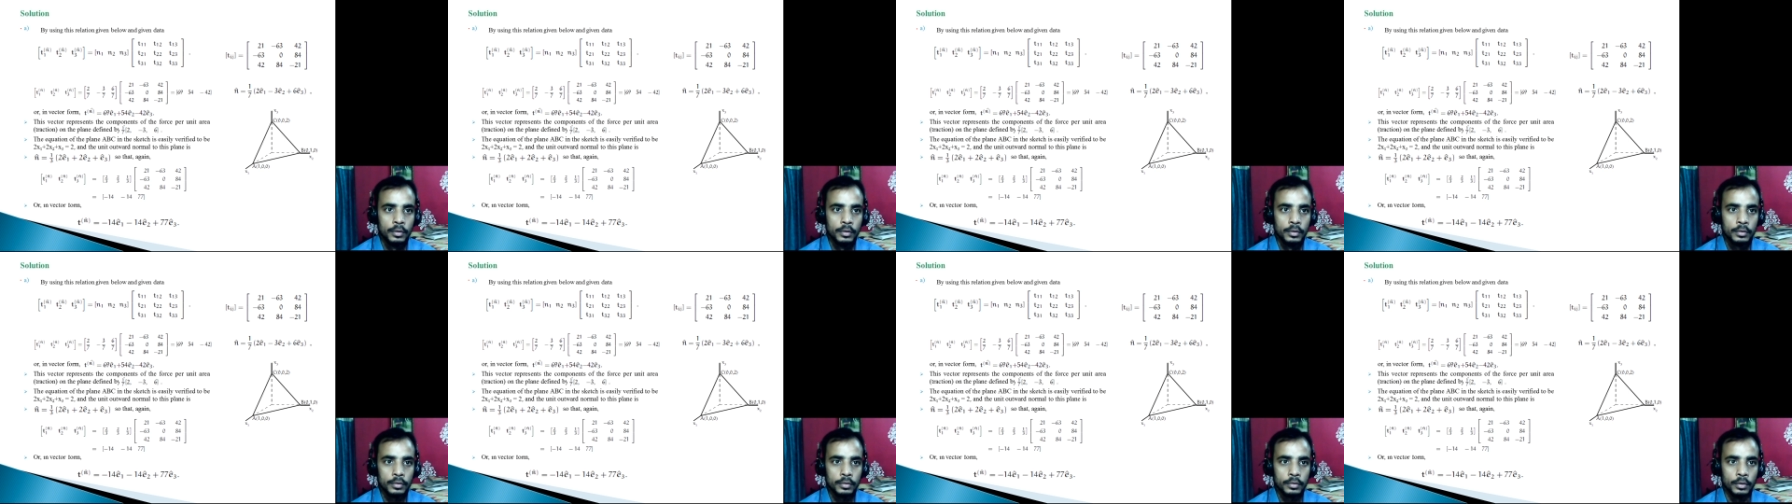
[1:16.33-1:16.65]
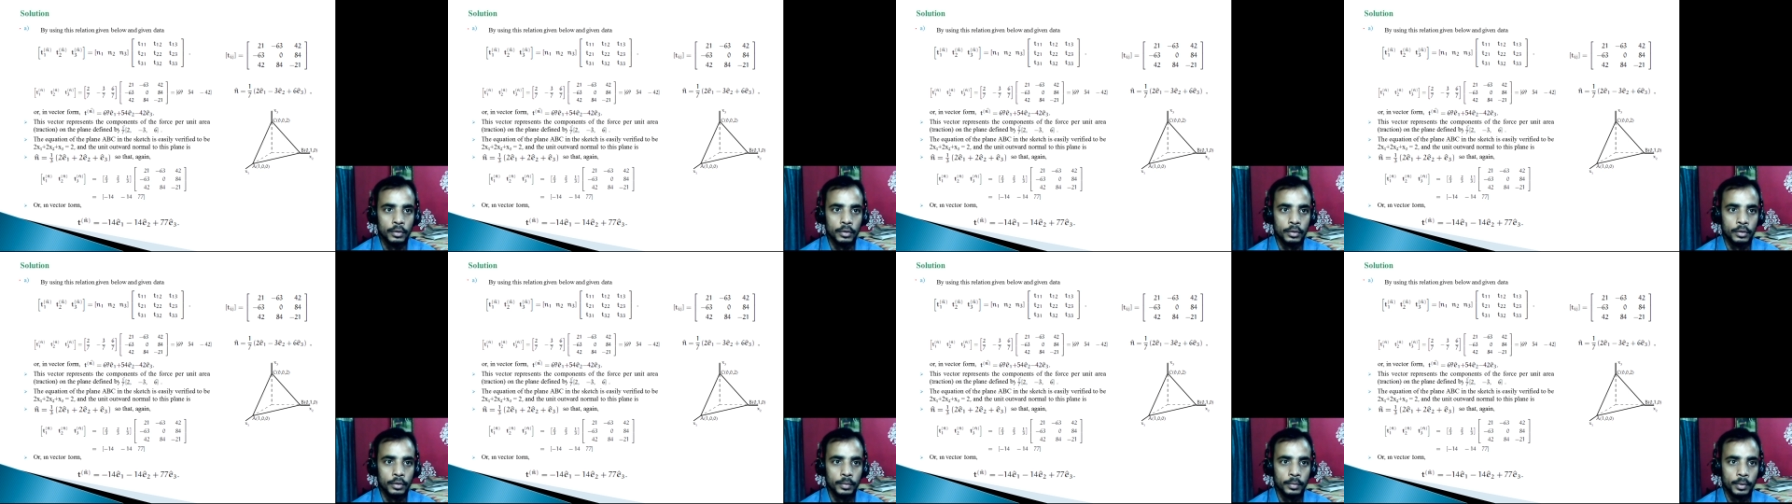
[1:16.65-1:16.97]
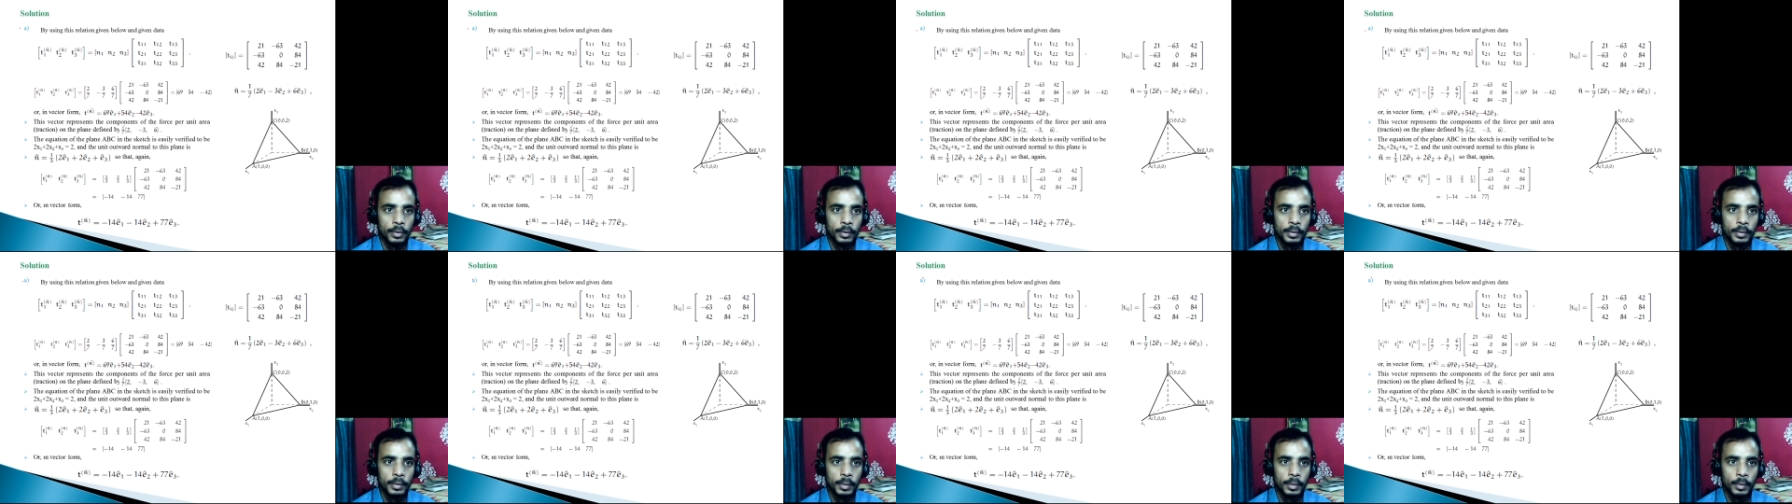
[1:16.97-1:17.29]
So
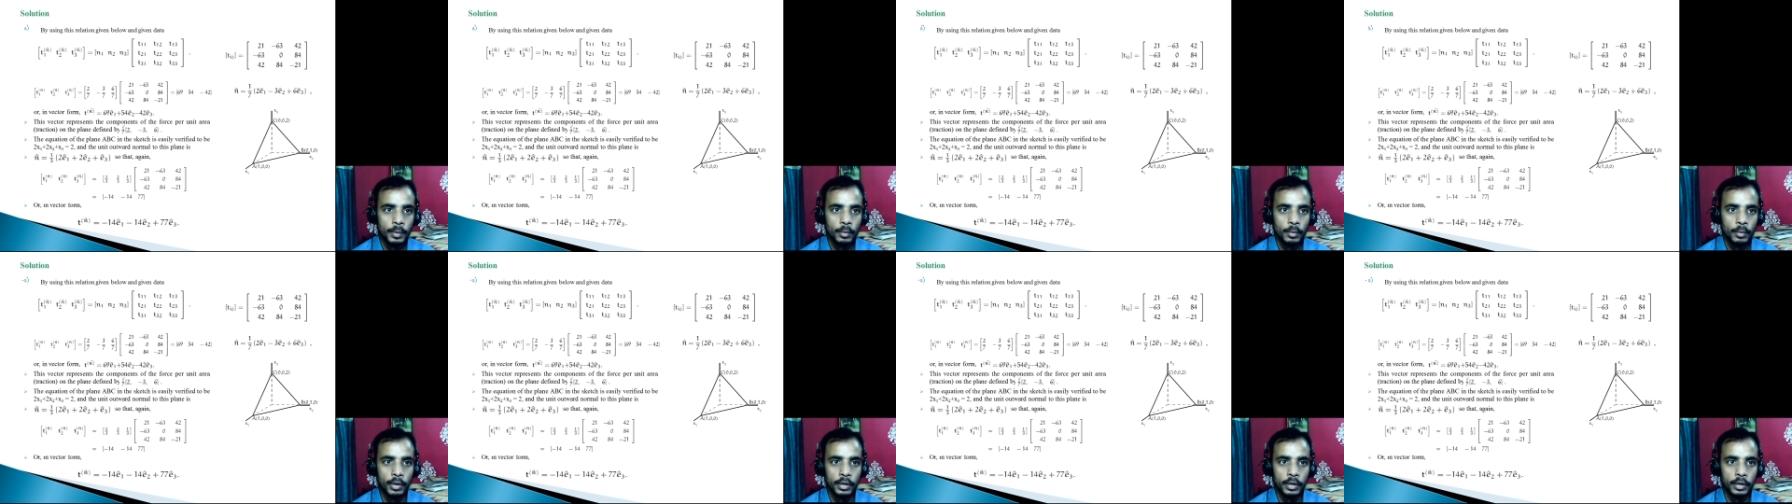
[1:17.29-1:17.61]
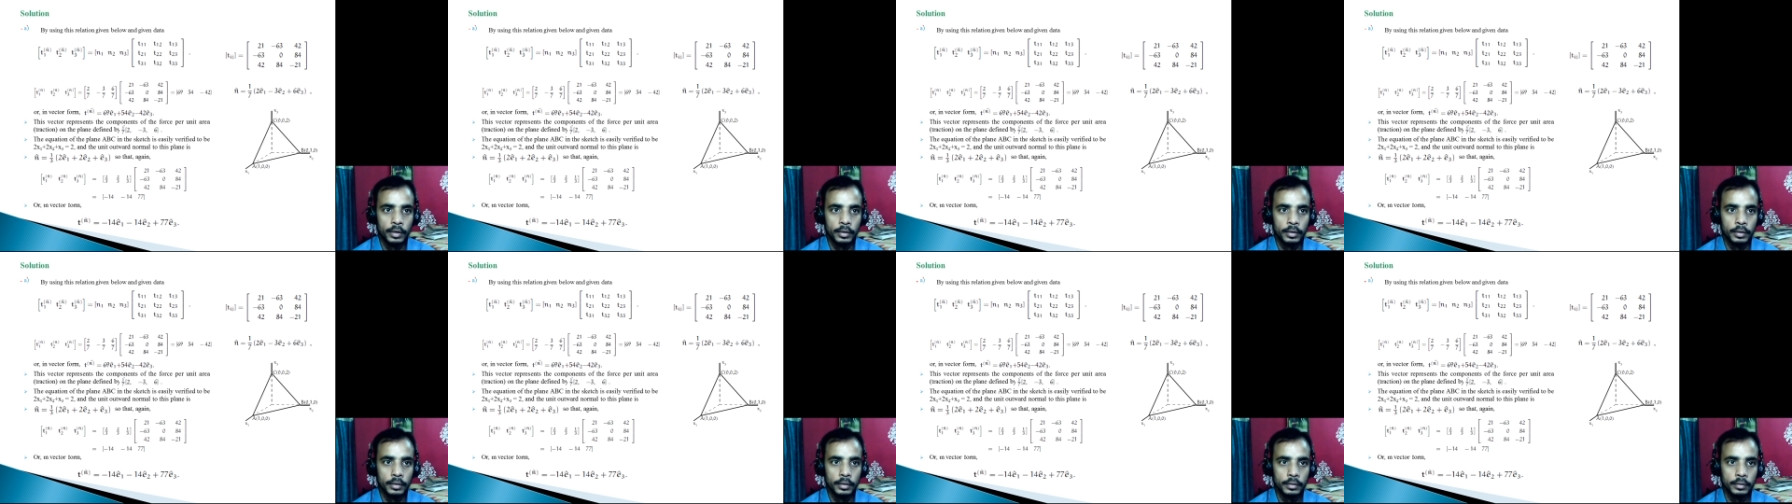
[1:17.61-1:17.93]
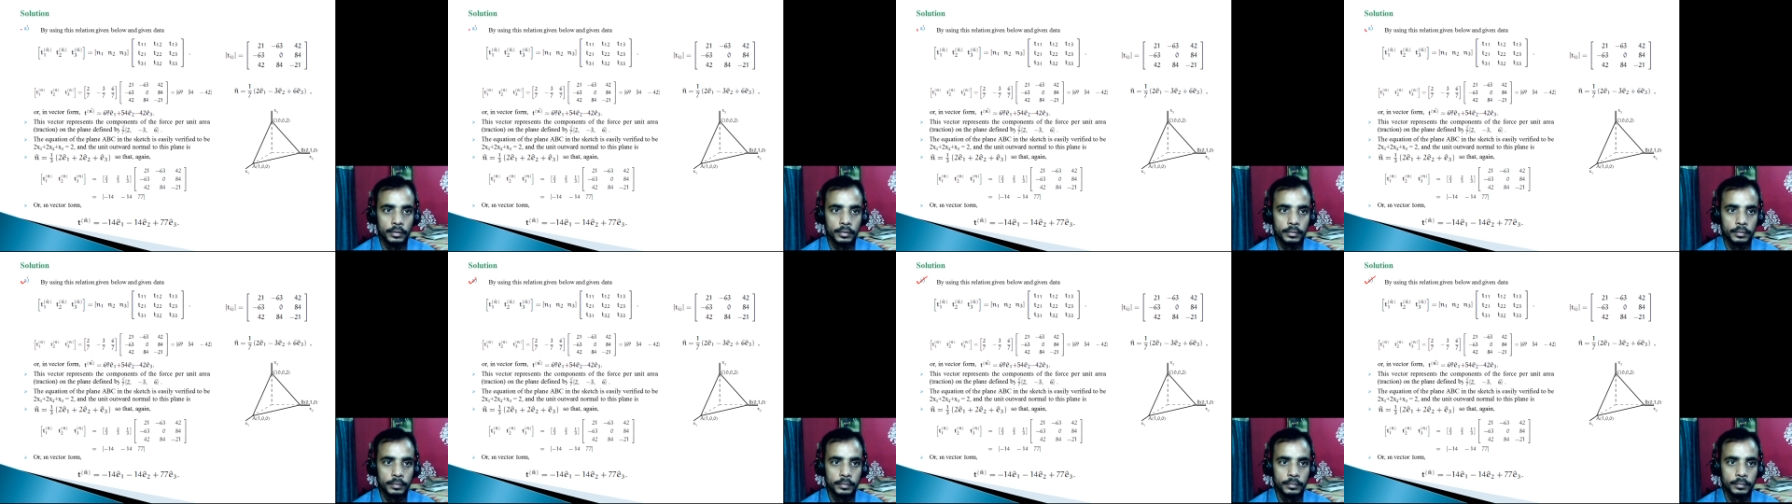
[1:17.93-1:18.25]
problem number 1,
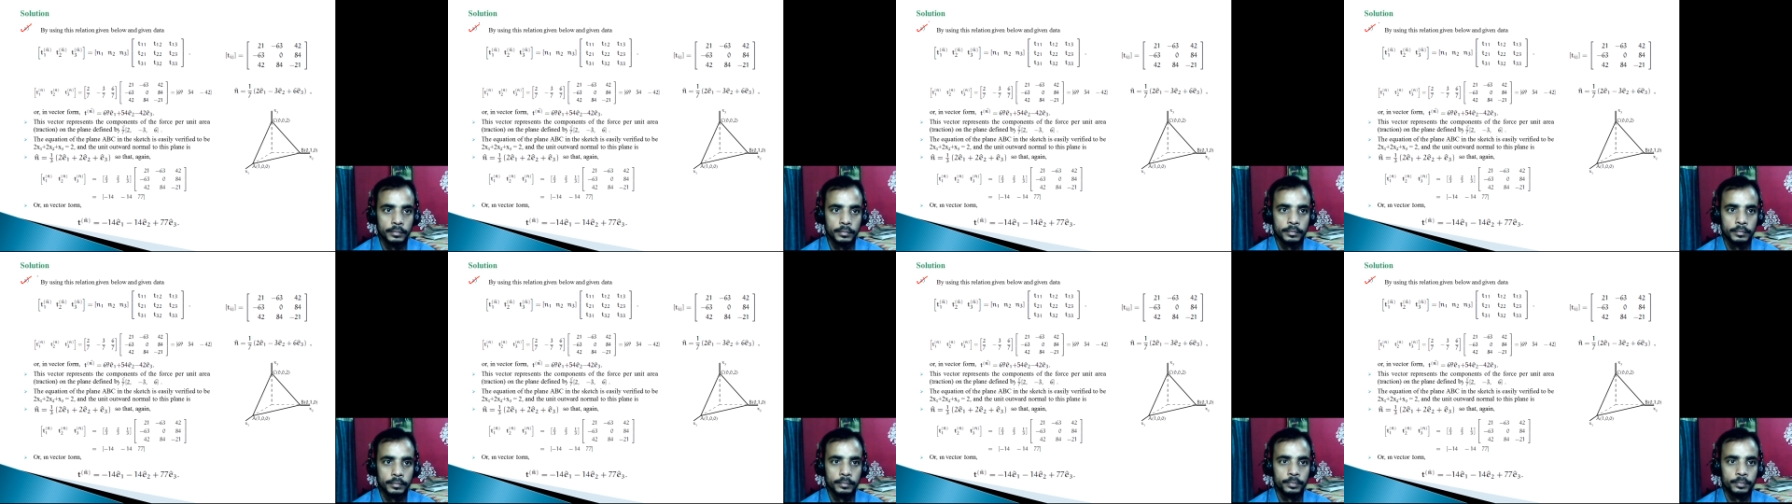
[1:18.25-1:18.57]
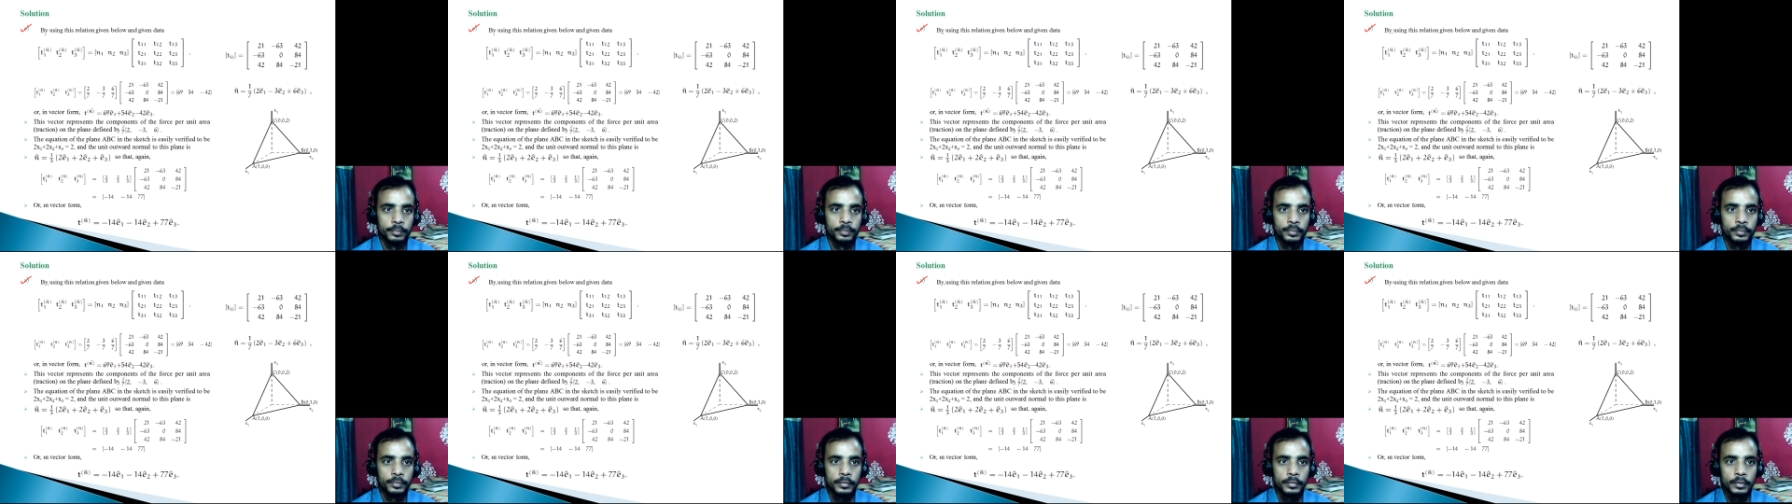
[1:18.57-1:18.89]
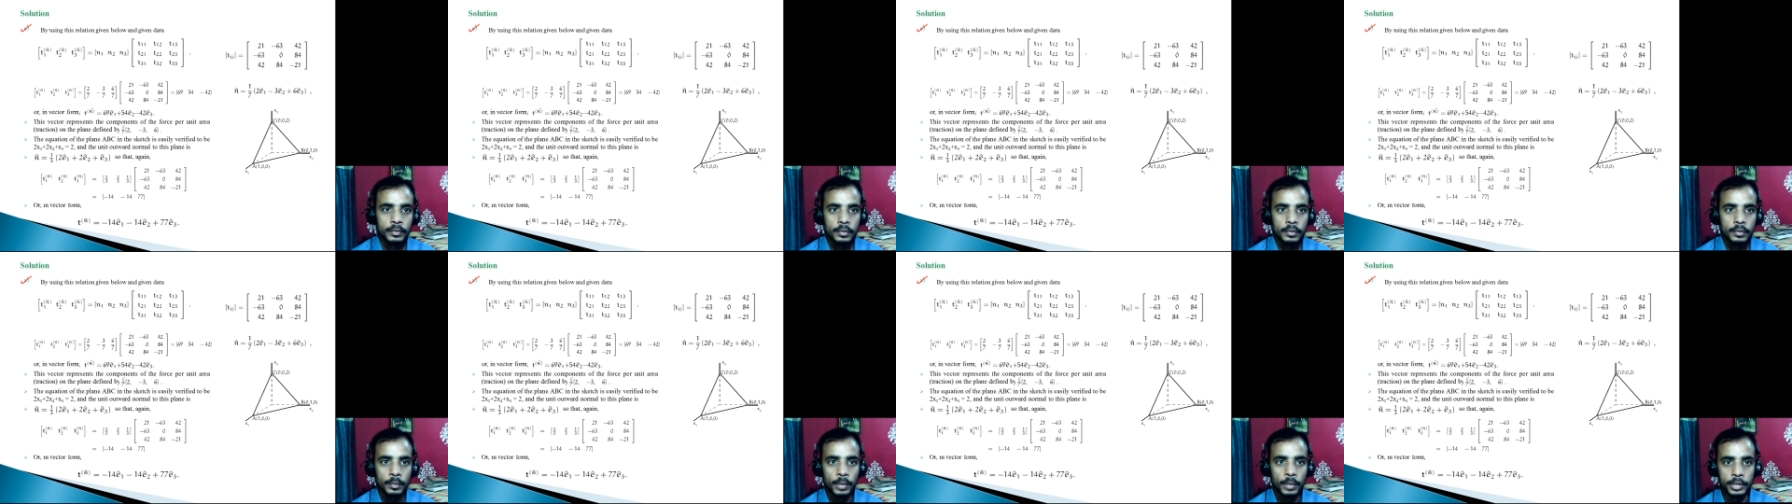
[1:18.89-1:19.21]
by